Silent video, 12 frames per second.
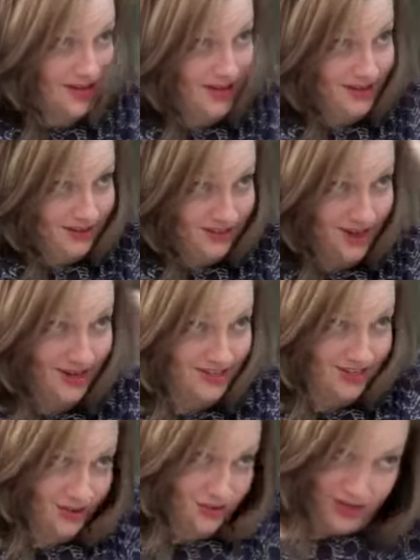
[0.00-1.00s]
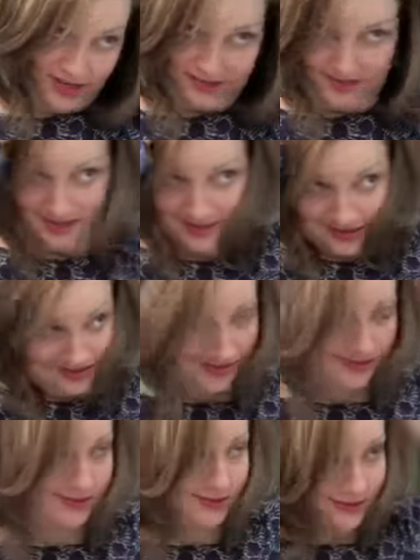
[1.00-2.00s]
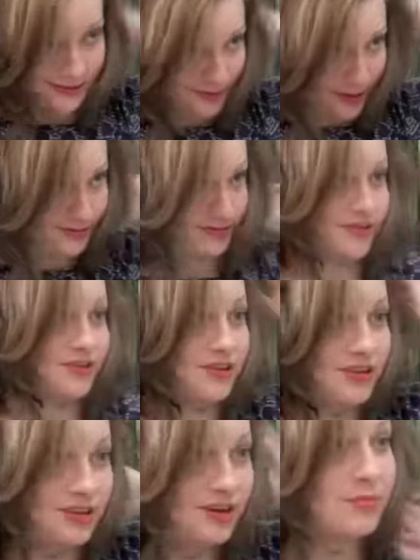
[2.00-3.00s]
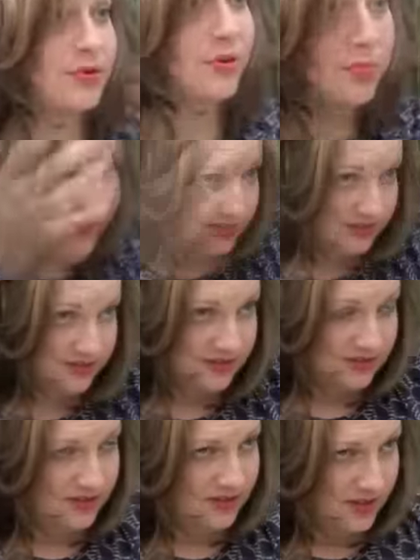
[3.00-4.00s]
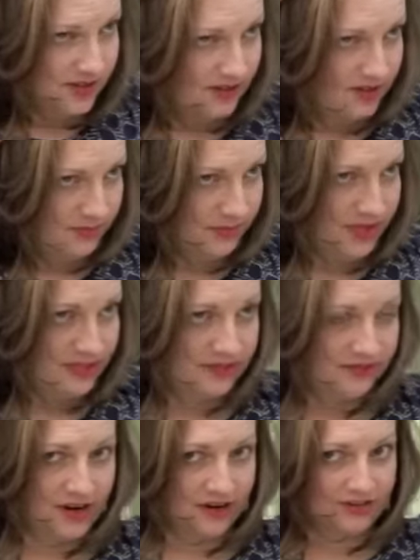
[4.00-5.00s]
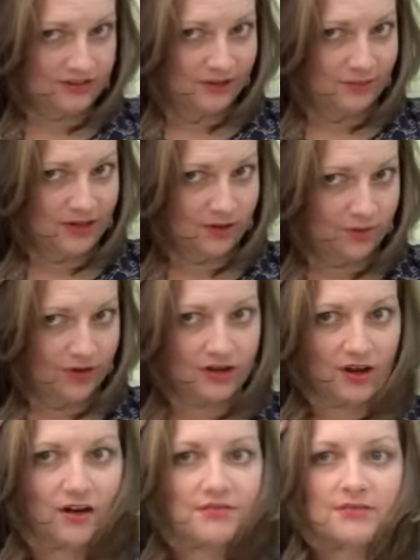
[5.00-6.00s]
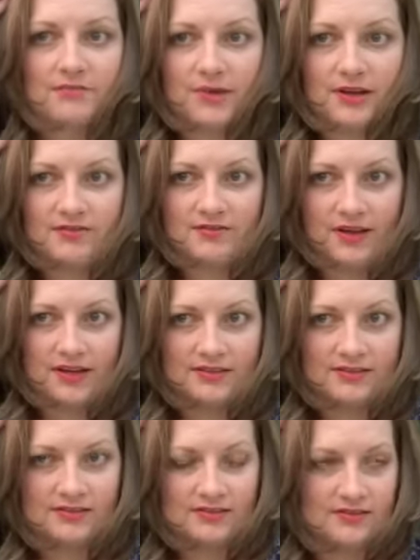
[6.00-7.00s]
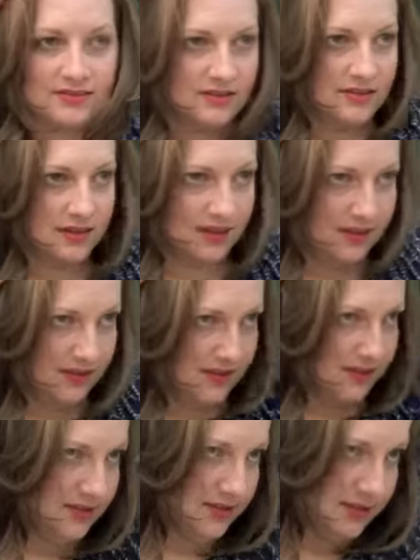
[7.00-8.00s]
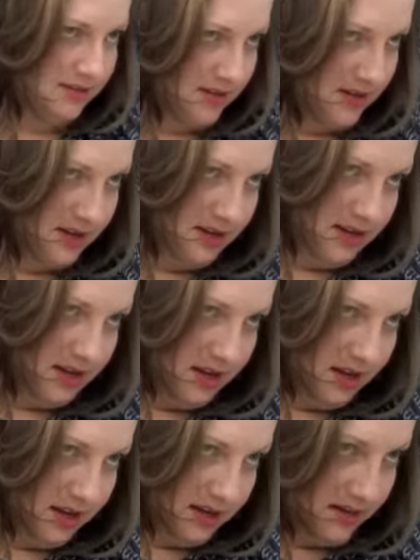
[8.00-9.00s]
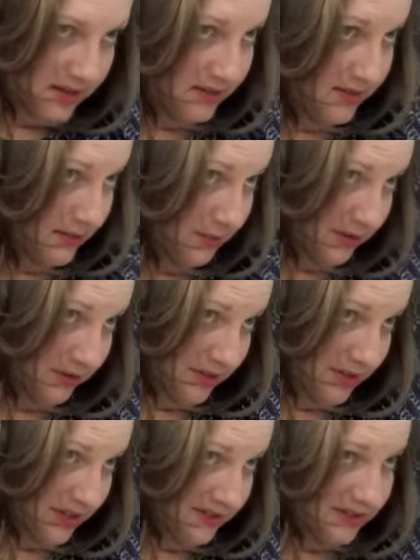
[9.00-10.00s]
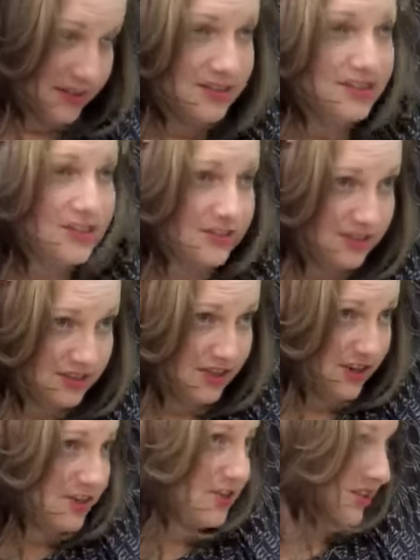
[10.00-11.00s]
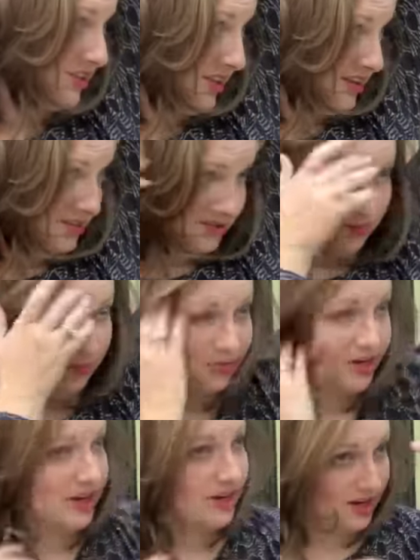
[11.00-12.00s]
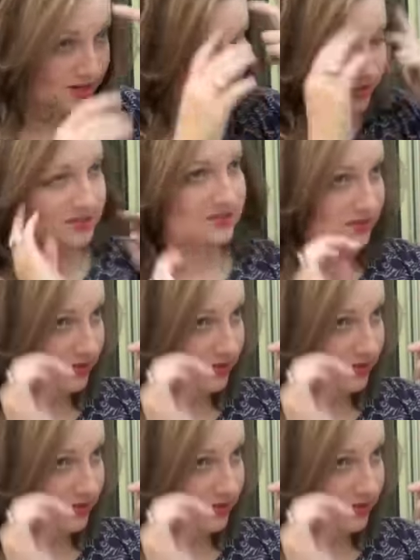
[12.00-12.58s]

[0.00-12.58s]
and a cocktail dress, it's going to look perfectly appropriate. This piece of hair is going to be going off of my face like this, and it's going to be really easy to just kind of turn that into a braid actually.